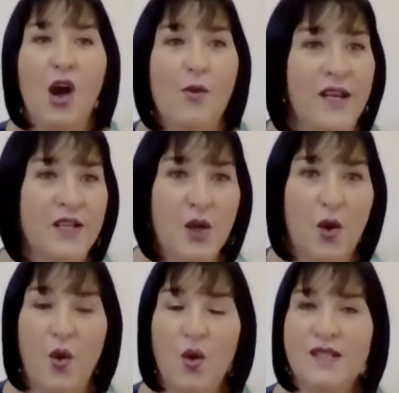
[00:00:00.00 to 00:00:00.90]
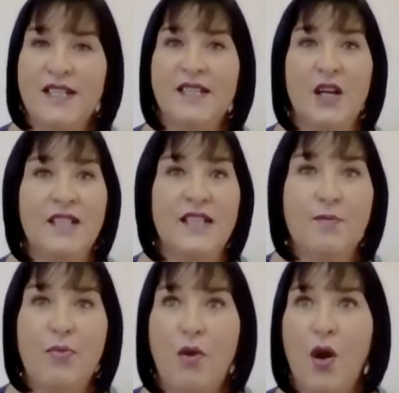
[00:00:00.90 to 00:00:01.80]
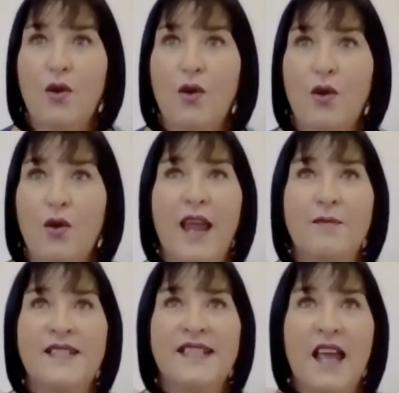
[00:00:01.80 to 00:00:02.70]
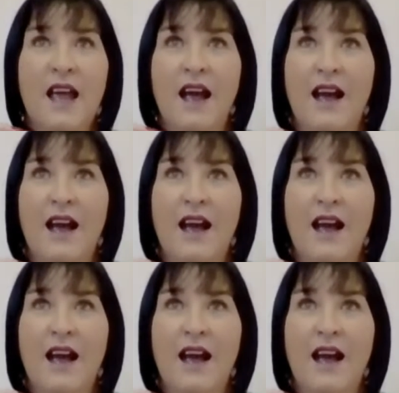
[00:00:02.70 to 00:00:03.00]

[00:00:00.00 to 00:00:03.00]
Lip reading: I went to courses, I did programs,